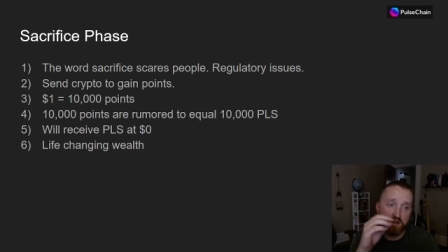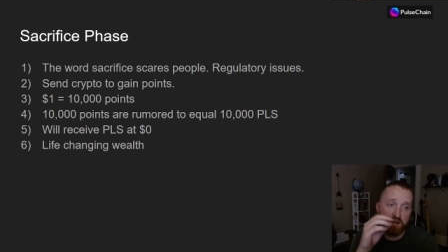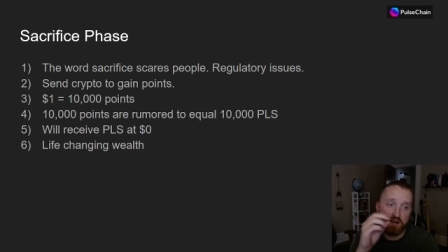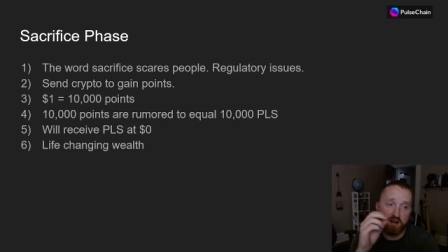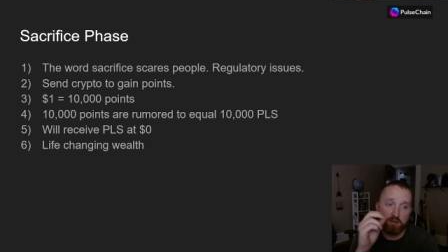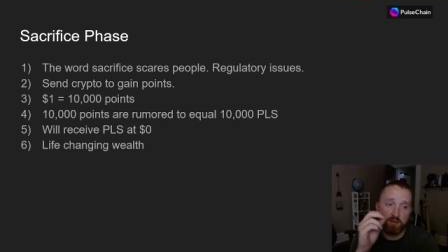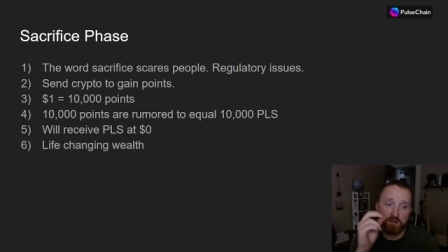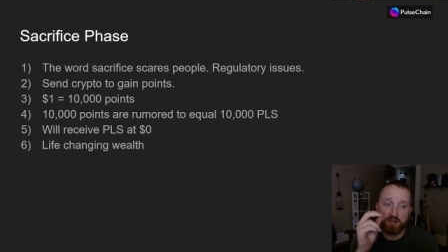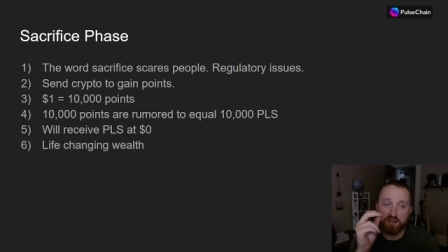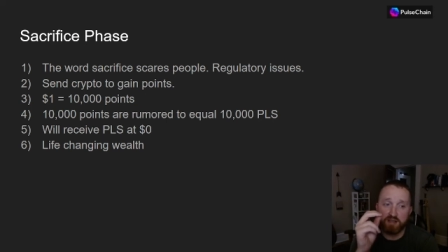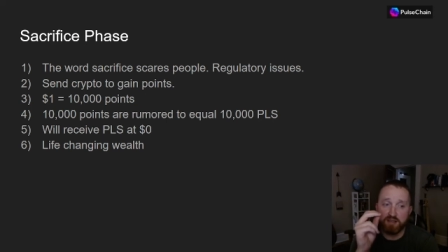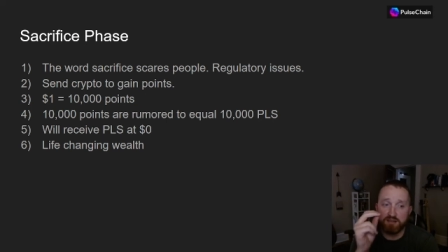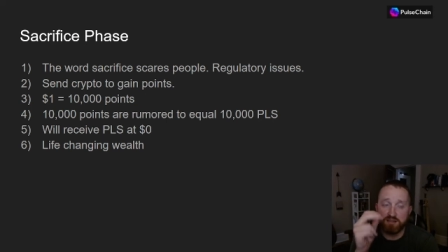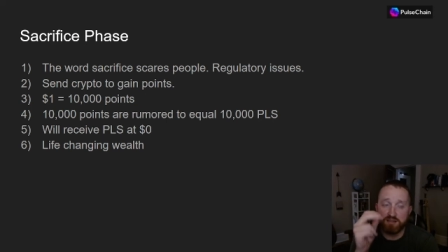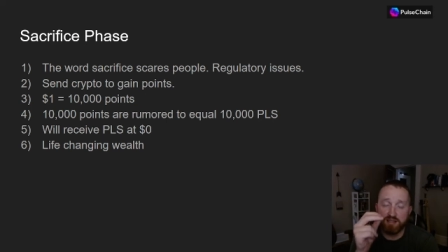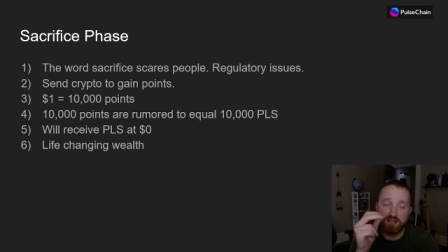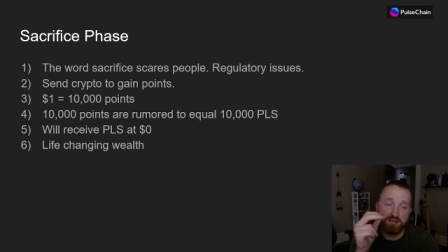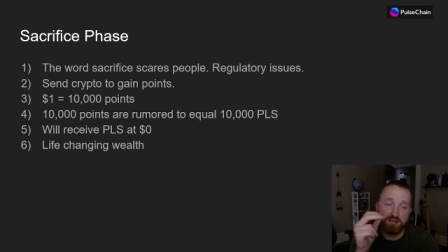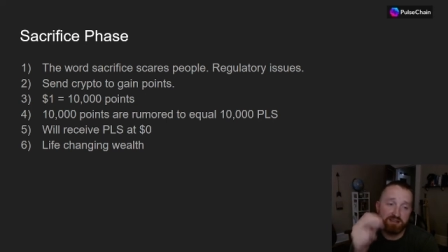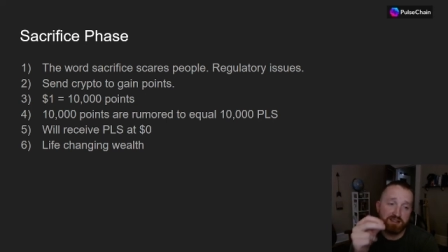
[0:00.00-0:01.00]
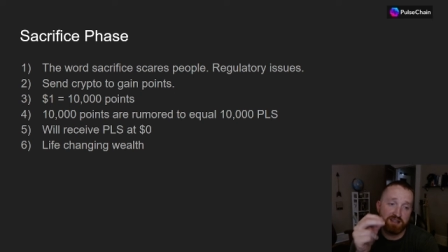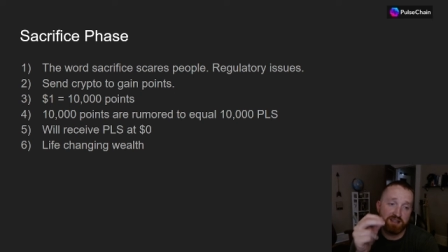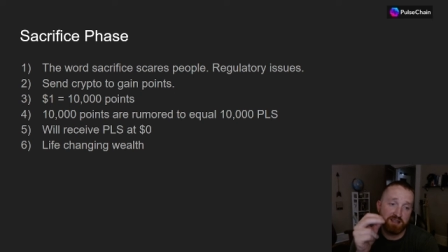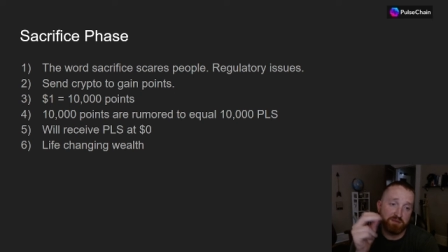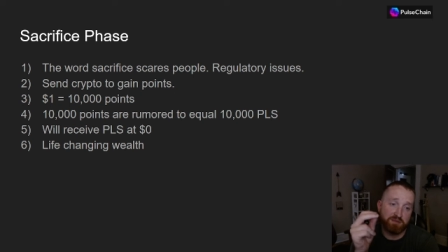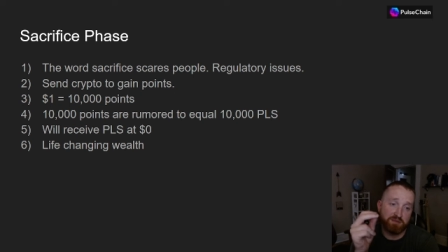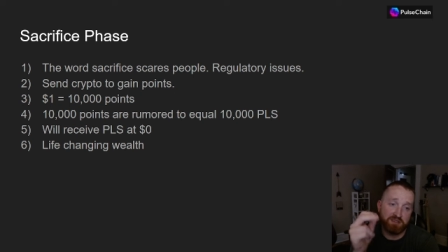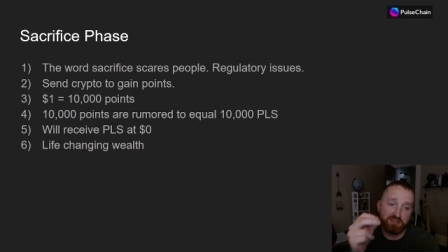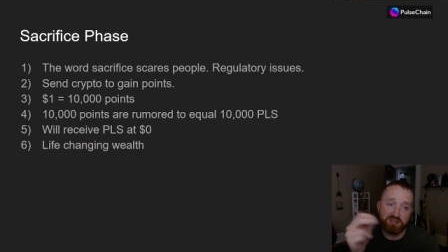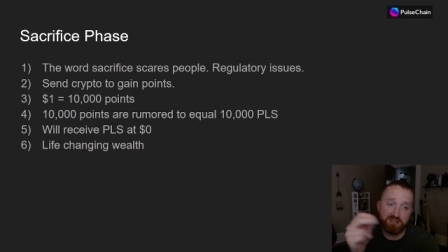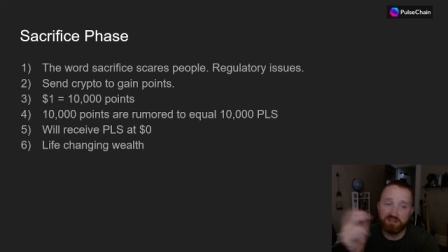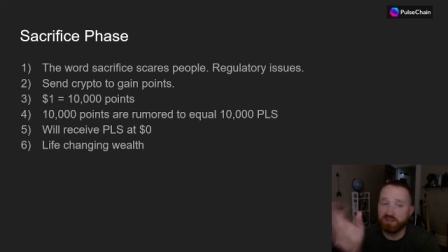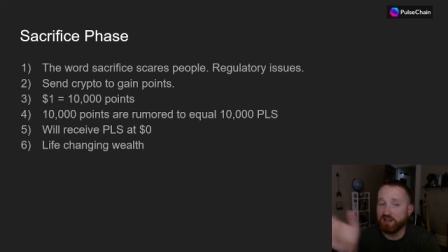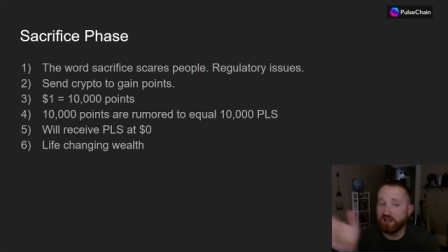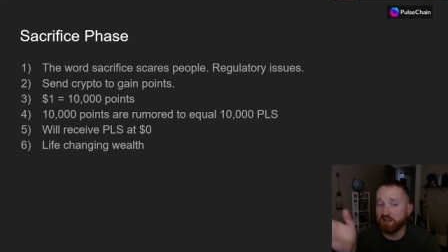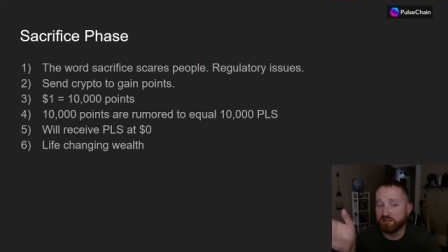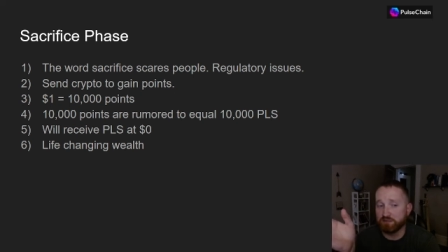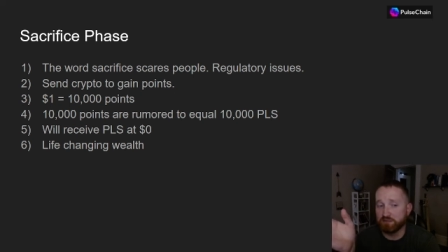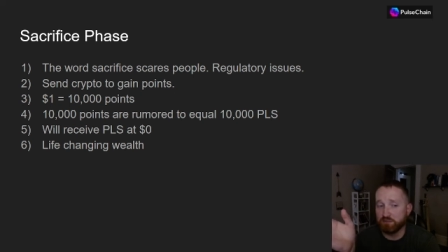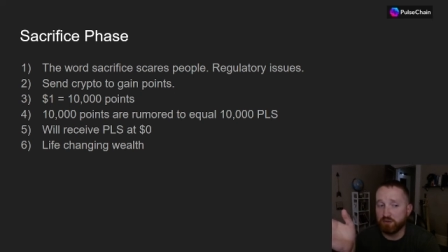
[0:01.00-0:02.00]
I'm going to get 10 times
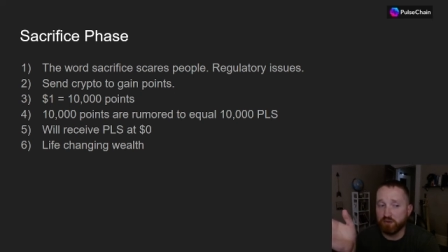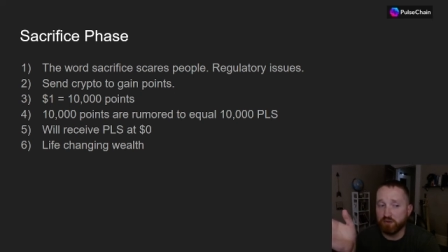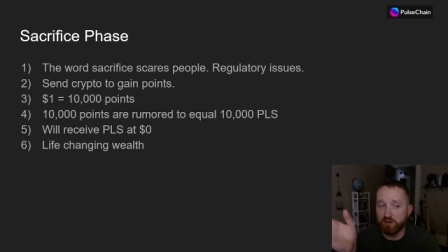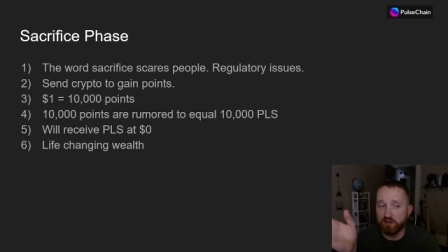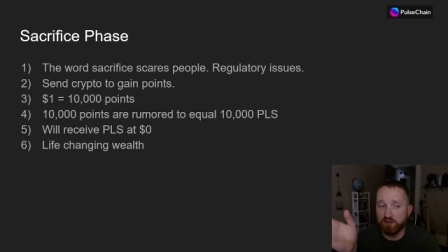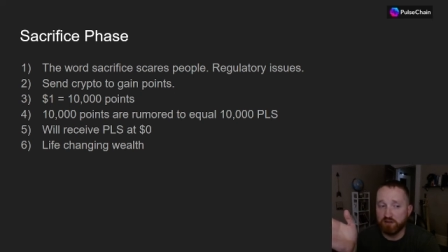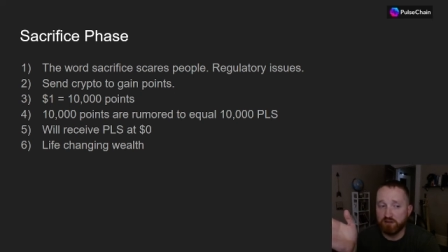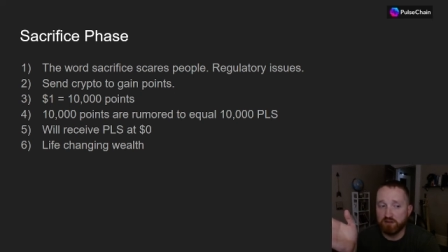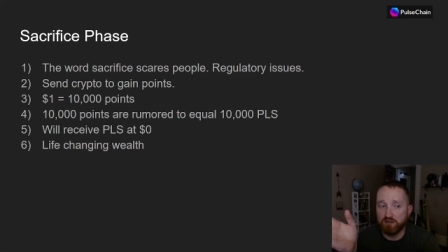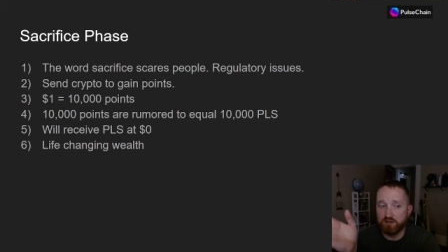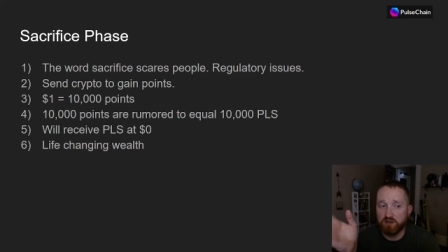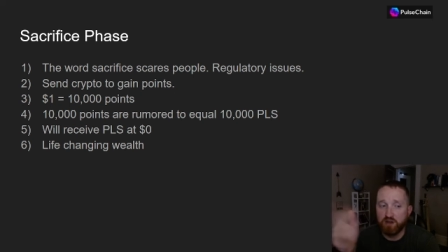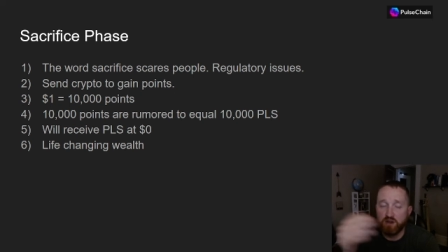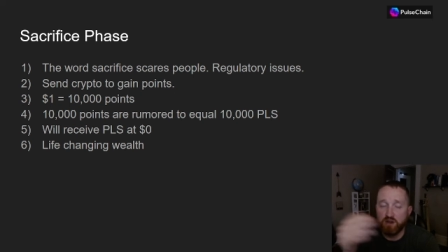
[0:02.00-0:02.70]
10,000 points.